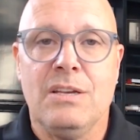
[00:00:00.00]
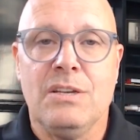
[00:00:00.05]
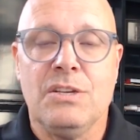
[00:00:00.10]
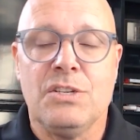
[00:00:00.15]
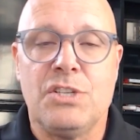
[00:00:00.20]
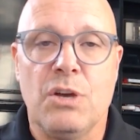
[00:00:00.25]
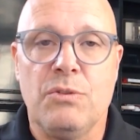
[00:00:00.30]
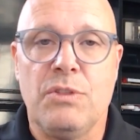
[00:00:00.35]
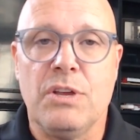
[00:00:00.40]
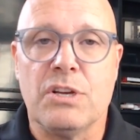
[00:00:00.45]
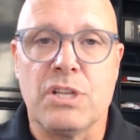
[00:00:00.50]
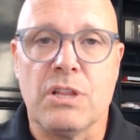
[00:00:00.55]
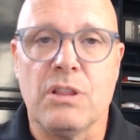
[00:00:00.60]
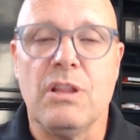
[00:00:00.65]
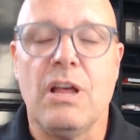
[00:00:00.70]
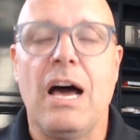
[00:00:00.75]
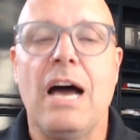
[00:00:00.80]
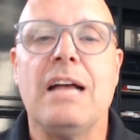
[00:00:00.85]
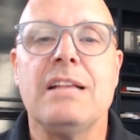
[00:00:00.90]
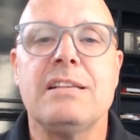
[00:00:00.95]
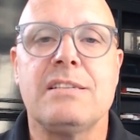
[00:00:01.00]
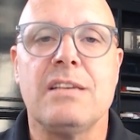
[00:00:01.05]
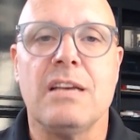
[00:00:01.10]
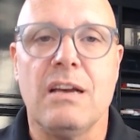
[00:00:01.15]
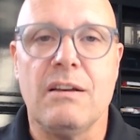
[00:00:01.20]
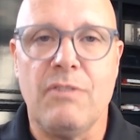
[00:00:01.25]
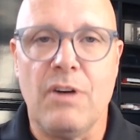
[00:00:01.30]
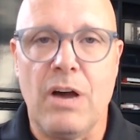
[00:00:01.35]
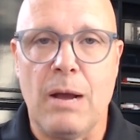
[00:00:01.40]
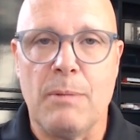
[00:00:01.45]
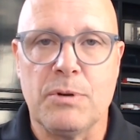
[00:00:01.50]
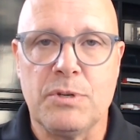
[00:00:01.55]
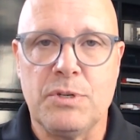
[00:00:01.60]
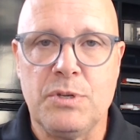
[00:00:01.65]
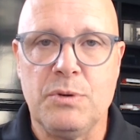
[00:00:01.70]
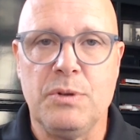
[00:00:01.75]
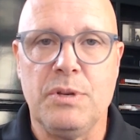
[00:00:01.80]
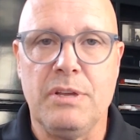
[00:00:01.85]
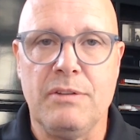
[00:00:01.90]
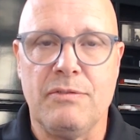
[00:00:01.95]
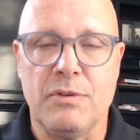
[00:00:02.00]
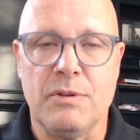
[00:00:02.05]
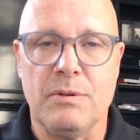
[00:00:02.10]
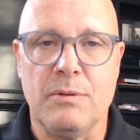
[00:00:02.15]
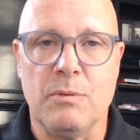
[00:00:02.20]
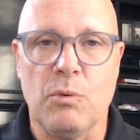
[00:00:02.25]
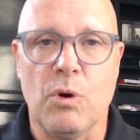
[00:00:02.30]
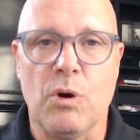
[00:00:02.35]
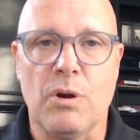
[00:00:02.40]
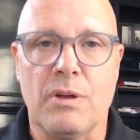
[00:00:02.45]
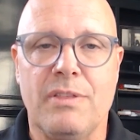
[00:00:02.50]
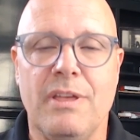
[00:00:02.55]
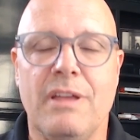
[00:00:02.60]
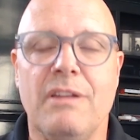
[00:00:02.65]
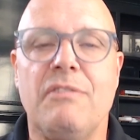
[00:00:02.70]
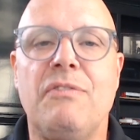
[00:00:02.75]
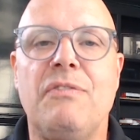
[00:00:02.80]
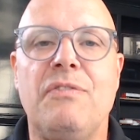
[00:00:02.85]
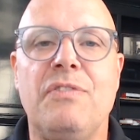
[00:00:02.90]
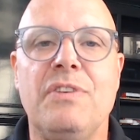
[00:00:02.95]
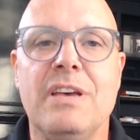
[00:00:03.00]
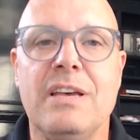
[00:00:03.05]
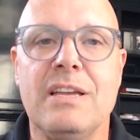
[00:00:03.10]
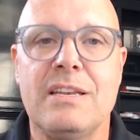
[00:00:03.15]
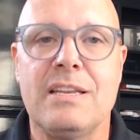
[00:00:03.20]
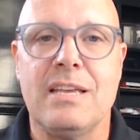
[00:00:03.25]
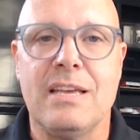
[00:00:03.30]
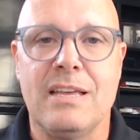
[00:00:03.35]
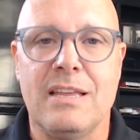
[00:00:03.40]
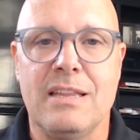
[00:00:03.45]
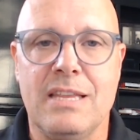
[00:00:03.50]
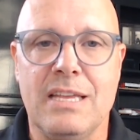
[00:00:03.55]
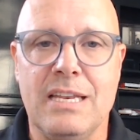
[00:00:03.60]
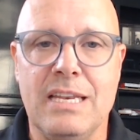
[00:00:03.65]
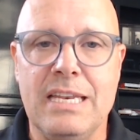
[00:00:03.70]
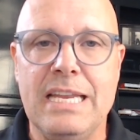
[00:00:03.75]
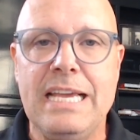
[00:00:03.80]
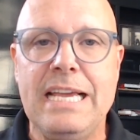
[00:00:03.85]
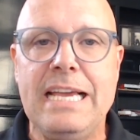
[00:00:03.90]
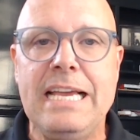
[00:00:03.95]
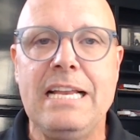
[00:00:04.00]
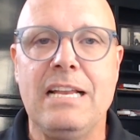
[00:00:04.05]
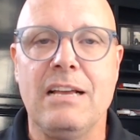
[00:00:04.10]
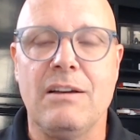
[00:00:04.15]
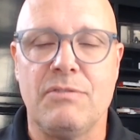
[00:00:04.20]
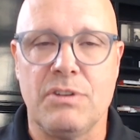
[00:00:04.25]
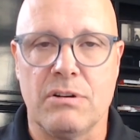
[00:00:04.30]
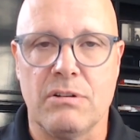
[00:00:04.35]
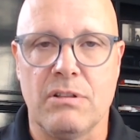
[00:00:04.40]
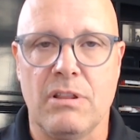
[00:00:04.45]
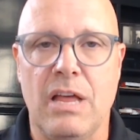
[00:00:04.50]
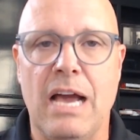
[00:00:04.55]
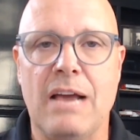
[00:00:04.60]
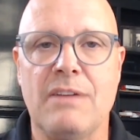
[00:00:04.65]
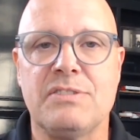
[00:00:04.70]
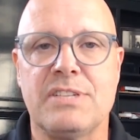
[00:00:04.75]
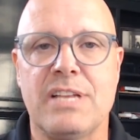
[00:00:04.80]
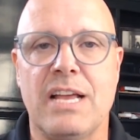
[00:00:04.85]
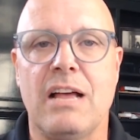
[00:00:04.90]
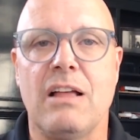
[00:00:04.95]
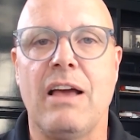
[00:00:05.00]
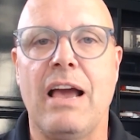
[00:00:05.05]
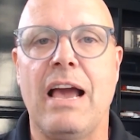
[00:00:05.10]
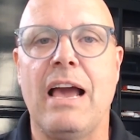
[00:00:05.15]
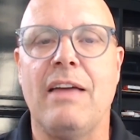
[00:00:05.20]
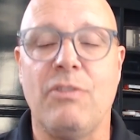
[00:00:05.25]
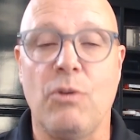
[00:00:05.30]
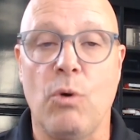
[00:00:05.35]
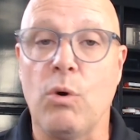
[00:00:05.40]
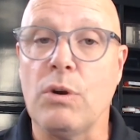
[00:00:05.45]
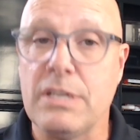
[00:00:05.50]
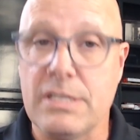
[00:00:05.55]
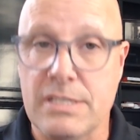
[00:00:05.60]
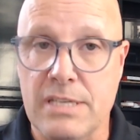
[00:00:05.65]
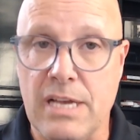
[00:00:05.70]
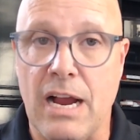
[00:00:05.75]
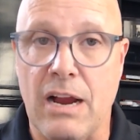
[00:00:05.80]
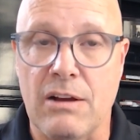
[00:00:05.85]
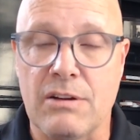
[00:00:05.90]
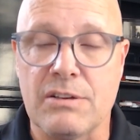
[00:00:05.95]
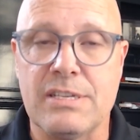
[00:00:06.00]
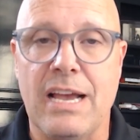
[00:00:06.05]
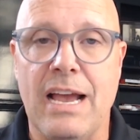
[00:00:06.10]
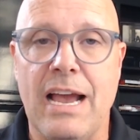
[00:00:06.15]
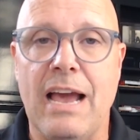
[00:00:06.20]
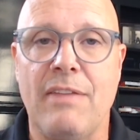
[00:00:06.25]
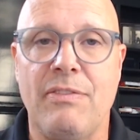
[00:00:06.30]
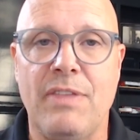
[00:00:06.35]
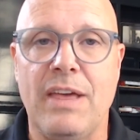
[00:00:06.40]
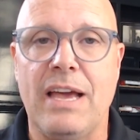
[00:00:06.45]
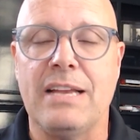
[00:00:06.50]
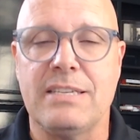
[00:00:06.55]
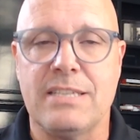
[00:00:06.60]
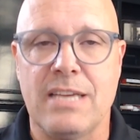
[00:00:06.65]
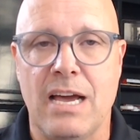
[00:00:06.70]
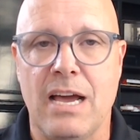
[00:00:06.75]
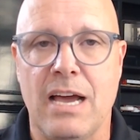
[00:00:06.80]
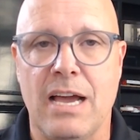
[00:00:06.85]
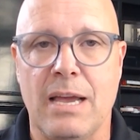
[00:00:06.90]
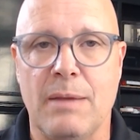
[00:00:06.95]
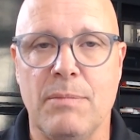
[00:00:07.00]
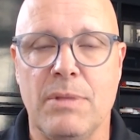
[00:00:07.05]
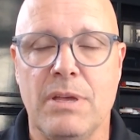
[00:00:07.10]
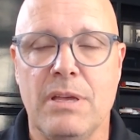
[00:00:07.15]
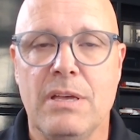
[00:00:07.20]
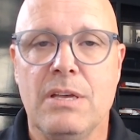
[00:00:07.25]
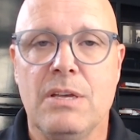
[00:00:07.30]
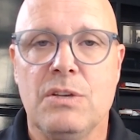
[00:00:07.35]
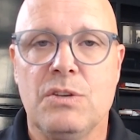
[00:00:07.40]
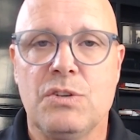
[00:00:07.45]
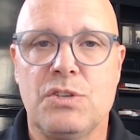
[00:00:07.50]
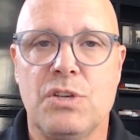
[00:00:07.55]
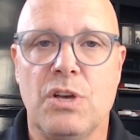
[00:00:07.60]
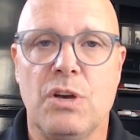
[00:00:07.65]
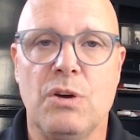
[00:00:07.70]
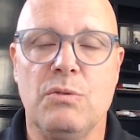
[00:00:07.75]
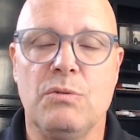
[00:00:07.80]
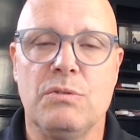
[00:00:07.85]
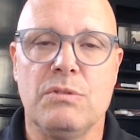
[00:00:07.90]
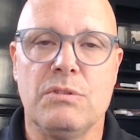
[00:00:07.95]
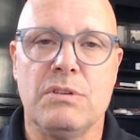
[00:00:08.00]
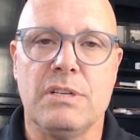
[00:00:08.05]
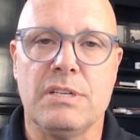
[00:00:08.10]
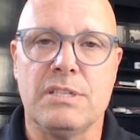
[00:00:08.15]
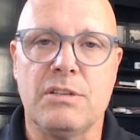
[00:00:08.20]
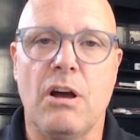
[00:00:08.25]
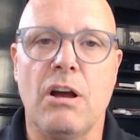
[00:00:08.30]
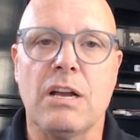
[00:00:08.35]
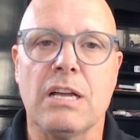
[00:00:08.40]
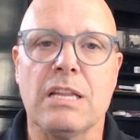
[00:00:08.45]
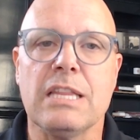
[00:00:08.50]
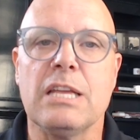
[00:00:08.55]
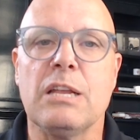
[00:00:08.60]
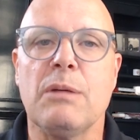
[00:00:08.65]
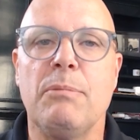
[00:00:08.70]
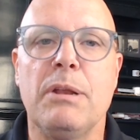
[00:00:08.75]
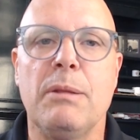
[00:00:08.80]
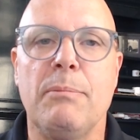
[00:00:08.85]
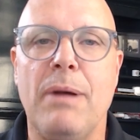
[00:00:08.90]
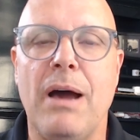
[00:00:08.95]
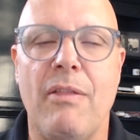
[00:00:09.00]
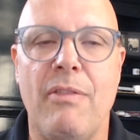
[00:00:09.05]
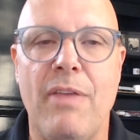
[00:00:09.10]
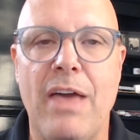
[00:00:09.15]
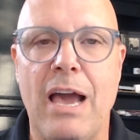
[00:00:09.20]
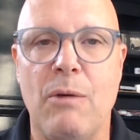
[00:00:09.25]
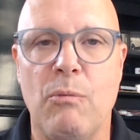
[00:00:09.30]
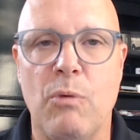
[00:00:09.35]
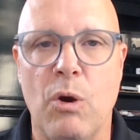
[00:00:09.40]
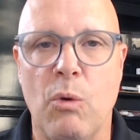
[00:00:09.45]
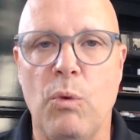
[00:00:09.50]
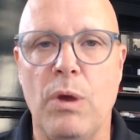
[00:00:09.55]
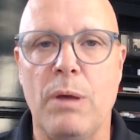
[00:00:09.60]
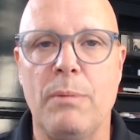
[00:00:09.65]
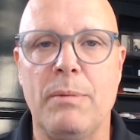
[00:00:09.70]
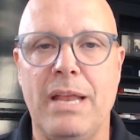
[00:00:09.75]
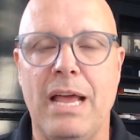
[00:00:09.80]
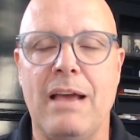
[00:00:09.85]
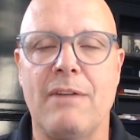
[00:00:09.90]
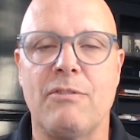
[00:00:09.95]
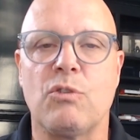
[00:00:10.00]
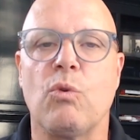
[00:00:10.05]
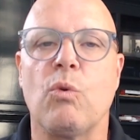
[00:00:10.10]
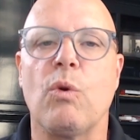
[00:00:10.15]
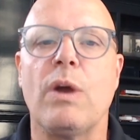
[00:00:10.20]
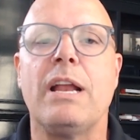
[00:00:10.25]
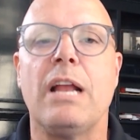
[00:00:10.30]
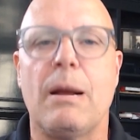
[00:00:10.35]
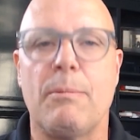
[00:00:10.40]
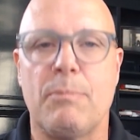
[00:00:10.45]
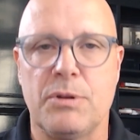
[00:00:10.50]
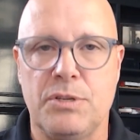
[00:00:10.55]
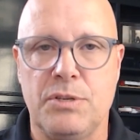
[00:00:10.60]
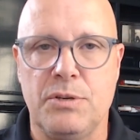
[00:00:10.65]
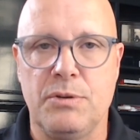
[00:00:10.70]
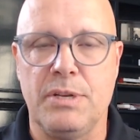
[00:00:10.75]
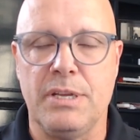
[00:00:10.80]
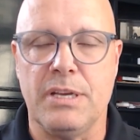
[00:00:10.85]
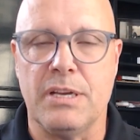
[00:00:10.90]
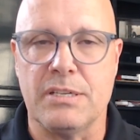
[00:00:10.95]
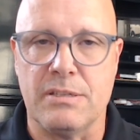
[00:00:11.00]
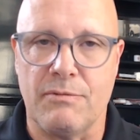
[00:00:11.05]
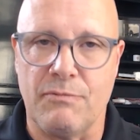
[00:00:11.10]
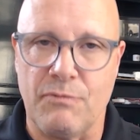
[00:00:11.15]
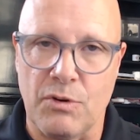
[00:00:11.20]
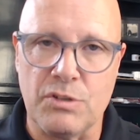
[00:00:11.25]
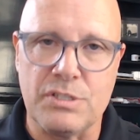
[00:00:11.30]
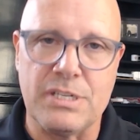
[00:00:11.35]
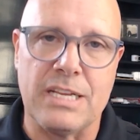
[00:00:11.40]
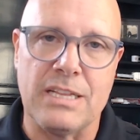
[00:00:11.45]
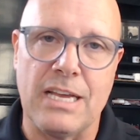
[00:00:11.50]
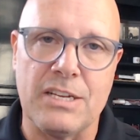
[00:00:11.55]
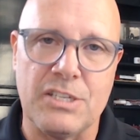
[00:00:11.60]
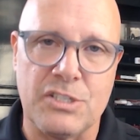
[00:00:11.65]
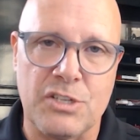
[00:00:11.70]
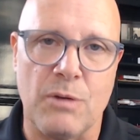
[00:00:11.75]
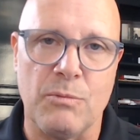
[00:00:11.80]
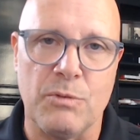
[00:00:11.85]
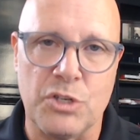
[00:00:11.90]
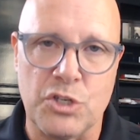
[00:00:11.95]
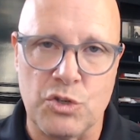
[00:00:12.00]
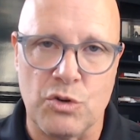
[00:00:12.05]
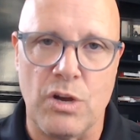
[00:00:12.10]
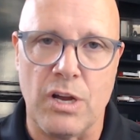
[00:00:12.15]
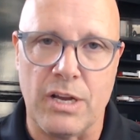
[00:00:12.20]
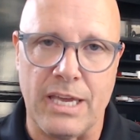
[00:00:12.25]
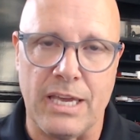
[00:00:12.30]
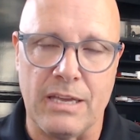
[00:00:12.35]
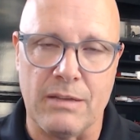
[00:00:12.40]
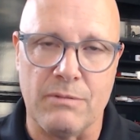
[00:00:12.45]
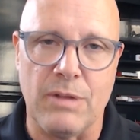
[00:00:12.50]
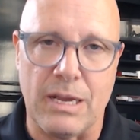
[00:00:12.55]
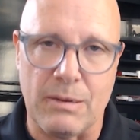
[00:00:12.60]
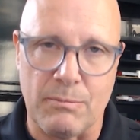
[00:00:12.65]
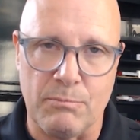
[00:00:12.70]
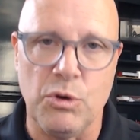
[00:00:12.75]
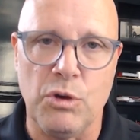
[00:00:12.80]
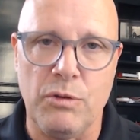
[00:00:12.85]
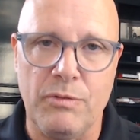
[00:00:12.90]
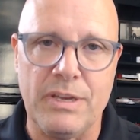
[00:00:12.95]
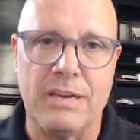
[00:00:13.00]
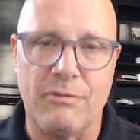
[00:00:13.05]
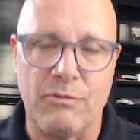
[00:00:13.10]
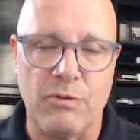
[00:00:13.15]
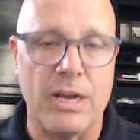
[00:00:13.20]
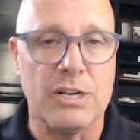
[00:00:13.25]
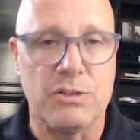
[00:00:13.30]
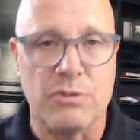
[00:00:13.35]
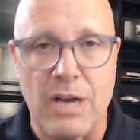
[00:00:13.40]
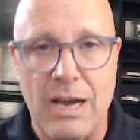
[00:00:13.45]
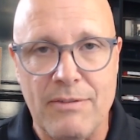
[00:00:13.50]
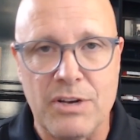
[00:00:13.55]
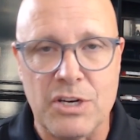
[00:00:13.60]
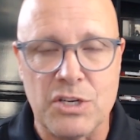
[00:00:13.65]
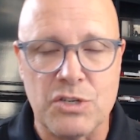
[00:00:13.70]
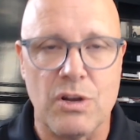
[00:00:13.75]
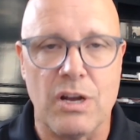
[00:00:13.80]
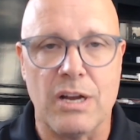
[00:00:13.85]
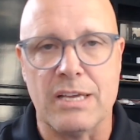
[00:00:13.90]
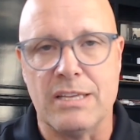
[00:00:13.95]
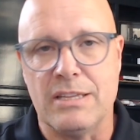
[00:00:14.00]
So there's lots of opportunity for the work that fit the need of their lifestyle at or desires at that time. So let's talk a little bit about that where women have great opportunity. Because at first I'd like to start with trucking, like moving a freight, driving a truck,